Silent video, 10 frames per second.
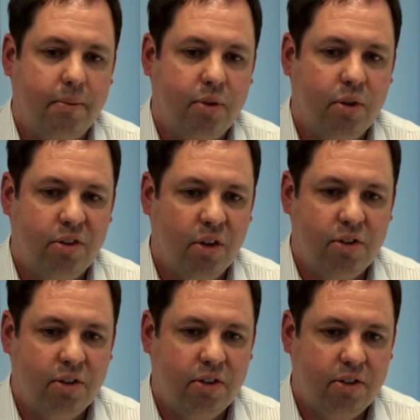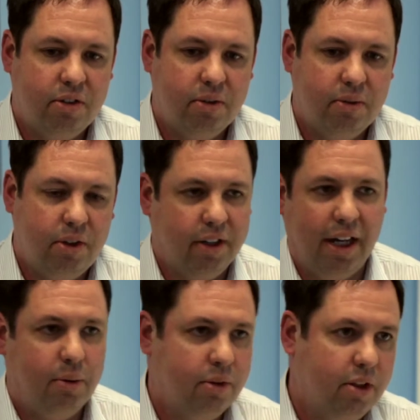So it's not just your
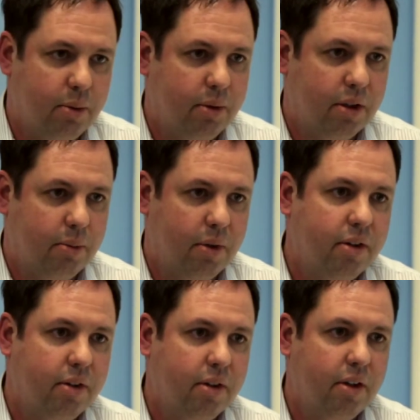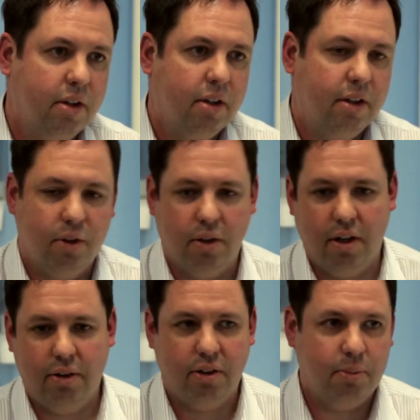accountant that you're working with. I've got
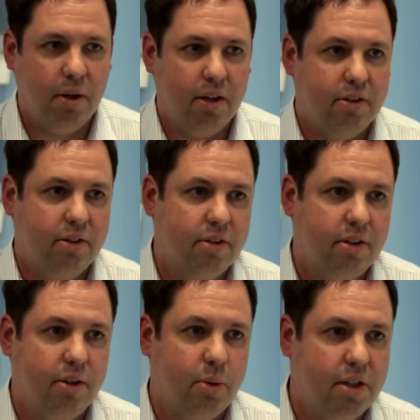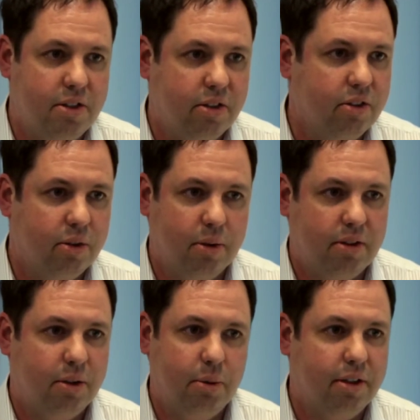Eric Smart in wages, who I
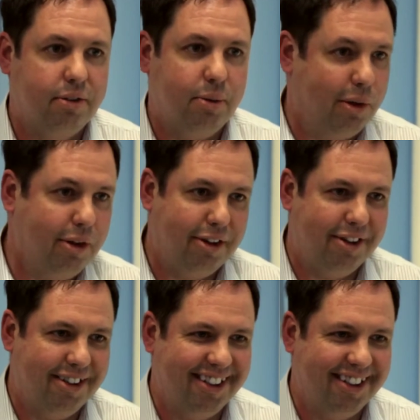deal with every month,